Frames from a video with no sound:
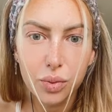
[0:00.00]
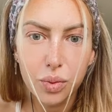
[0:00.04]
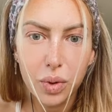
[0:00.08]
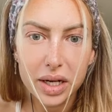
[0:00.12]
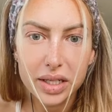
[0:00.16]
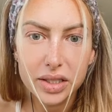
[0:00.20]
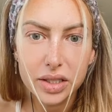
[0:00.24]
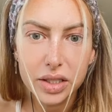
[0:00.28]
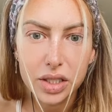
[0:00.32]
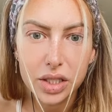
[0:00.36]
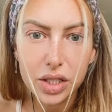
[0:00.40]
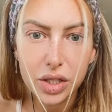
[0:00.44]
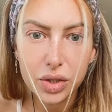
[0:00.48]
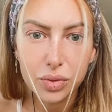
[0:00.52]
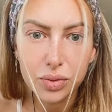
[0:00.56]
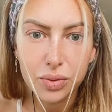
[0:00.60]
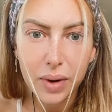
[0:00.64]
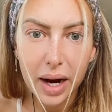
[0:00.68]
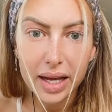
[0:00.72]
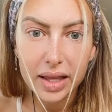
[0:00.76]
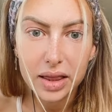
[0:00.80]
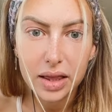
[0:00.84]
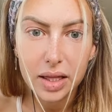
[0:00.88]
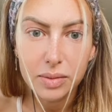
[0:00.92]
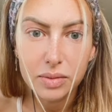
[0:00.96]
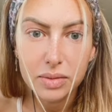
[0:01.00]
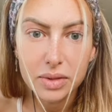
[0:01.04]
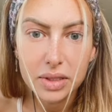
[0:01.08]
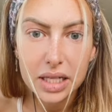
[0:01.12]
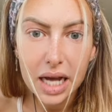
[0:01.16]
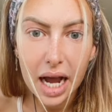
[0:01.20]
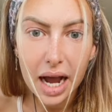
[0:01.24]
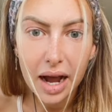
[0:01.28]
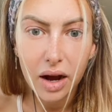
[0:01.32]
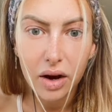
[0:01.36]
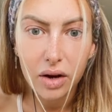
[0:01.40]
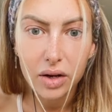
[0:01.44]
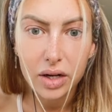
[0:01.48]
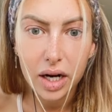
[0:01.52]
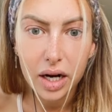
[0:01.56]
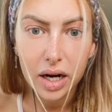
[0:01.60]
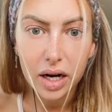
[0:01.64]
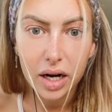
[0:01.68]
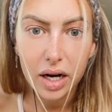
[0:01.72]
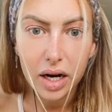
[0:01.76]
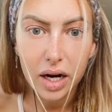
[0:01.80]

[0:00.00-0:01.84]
once you write them down,